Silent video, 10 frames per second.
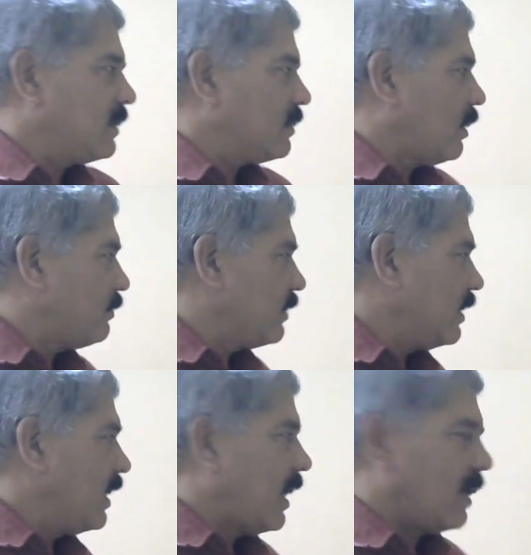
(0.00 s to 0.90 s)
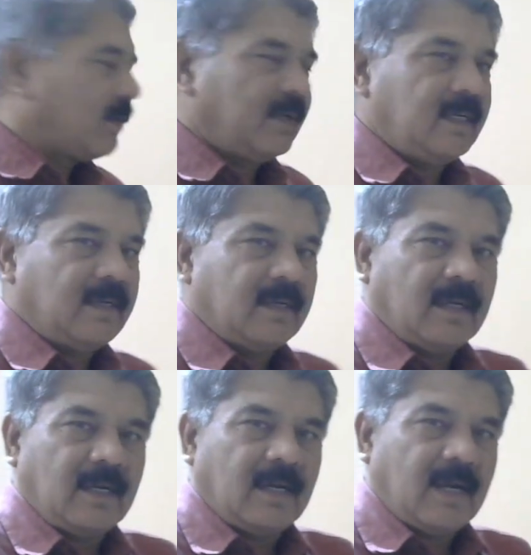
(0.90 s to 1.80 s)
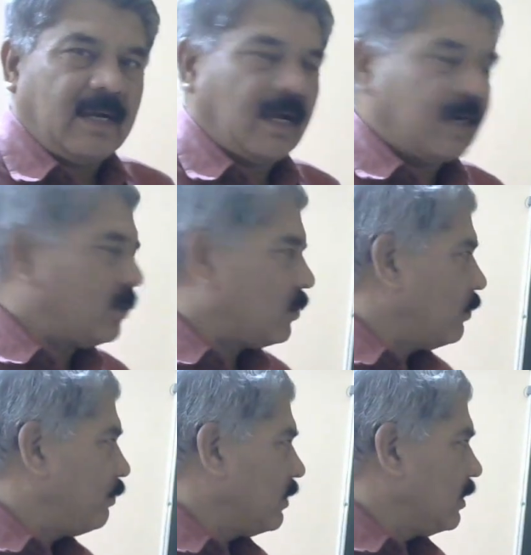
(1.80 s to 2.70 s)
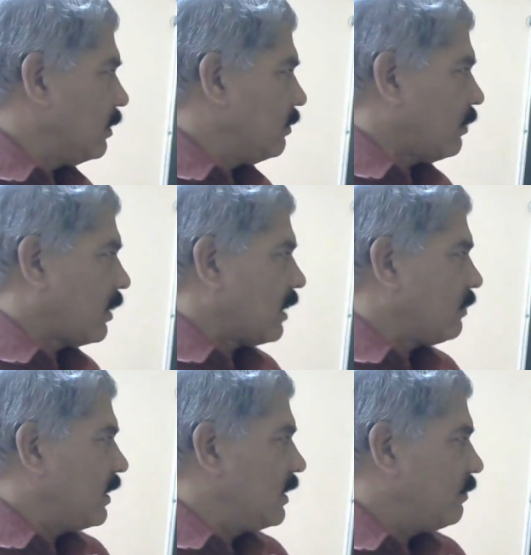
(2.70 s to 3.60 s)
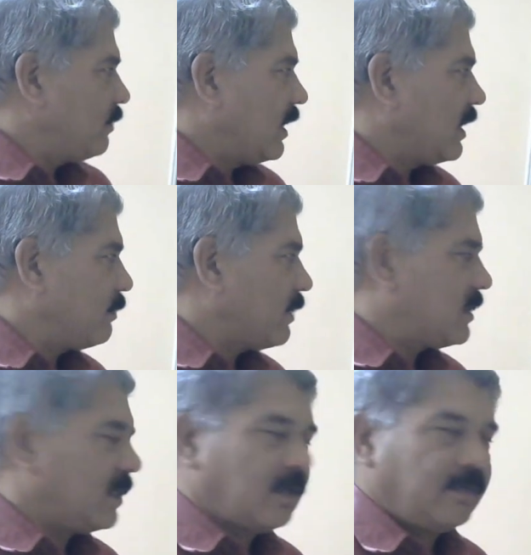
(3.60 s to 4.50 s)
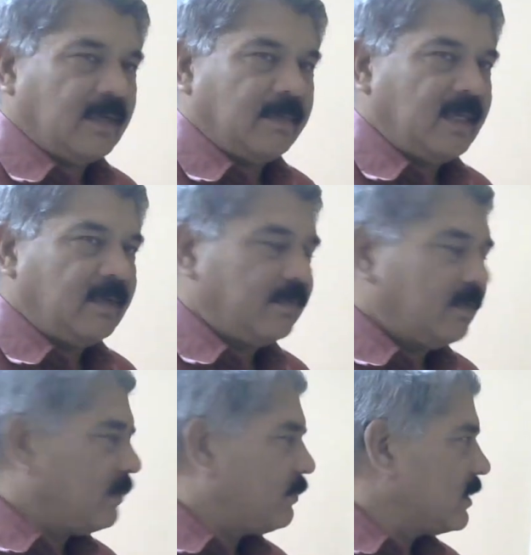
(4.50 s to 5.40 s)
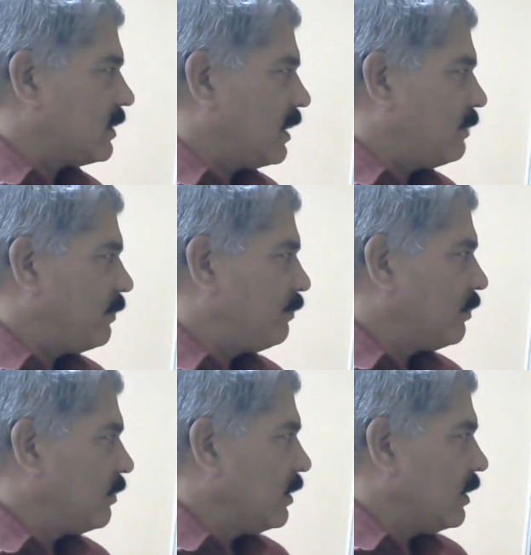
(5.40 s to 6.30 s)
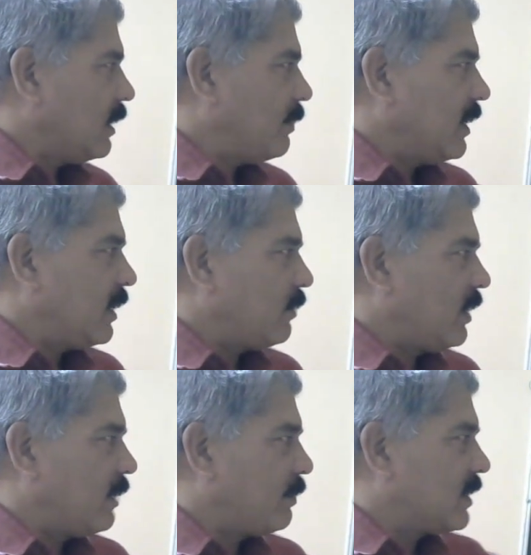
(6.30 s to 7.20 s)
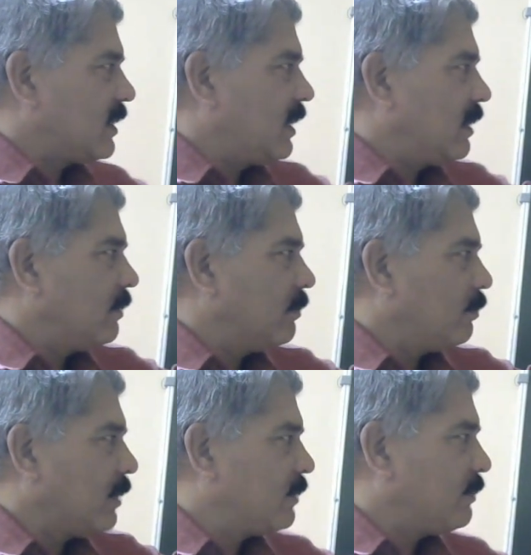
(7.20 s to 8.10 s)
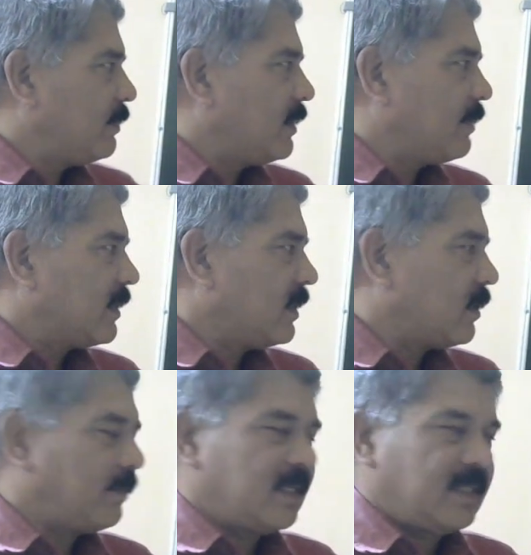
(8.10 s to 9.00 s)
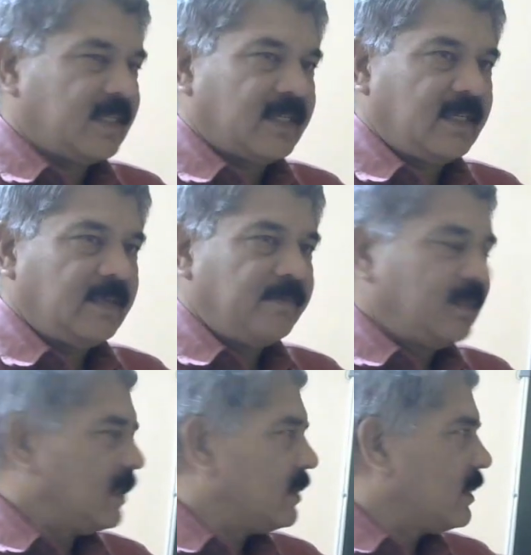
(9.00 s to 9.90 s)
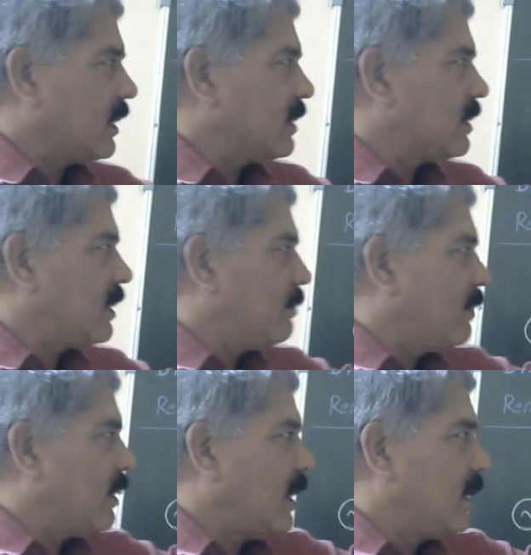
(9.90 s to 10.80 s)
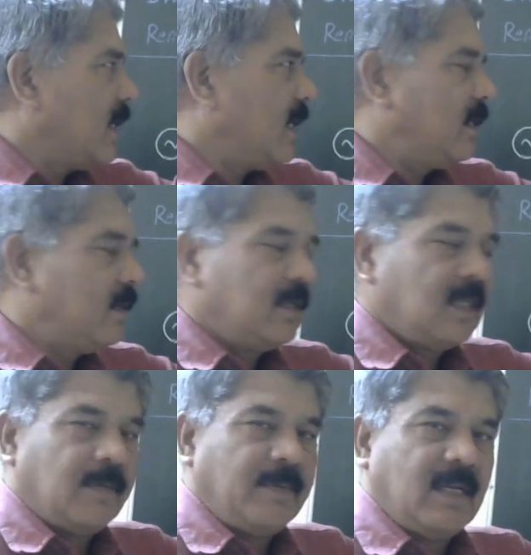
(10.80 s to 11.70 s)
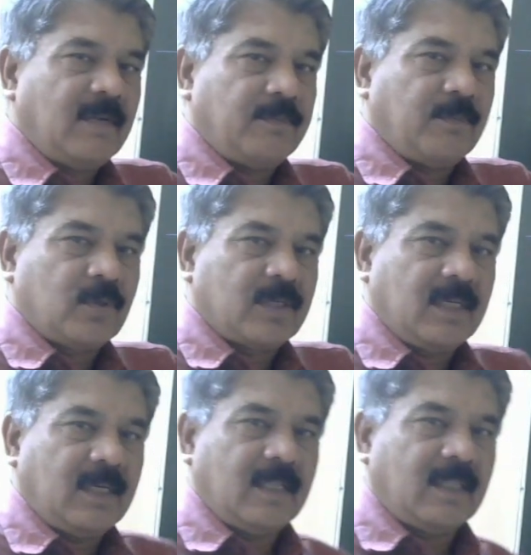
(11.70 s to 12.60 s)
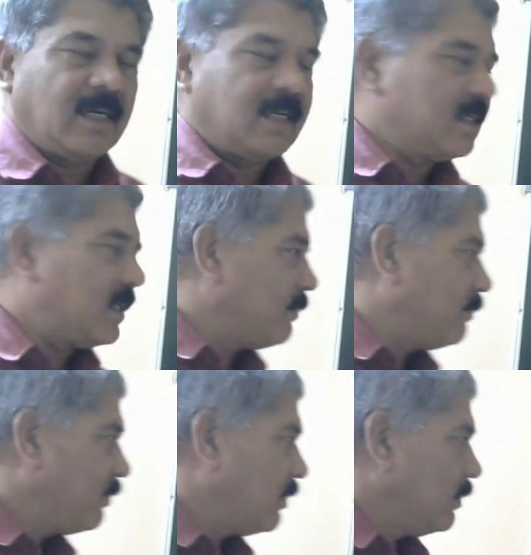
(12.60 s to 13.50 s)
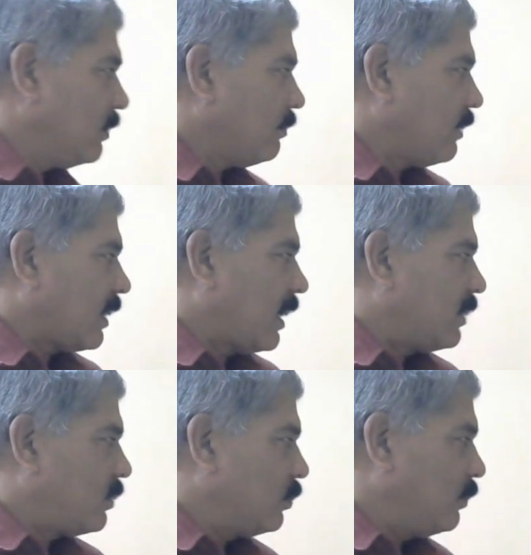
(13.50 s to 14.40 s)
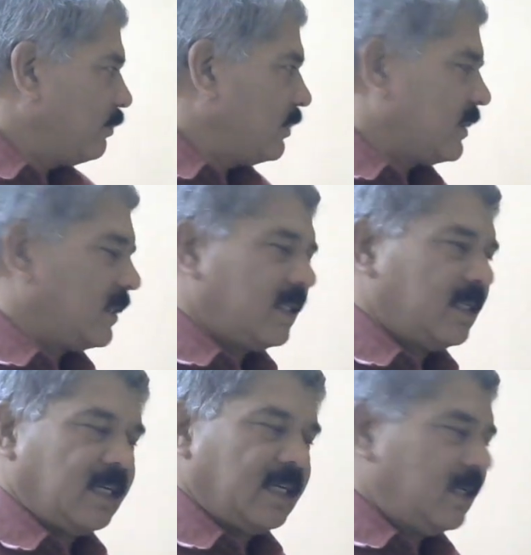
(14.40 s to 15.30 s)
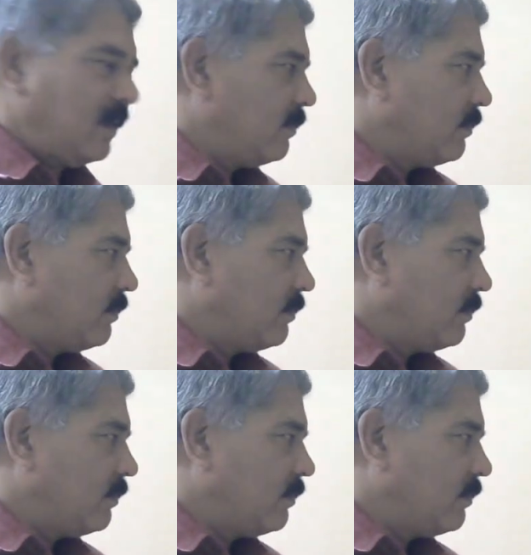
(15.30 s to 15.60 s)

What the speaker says: of relay R1 and R2. For R1, 80% of AB in first step, remaining 20% plus 50% of next section in second step, and then remaining portion in third step. For R2, this is the setting,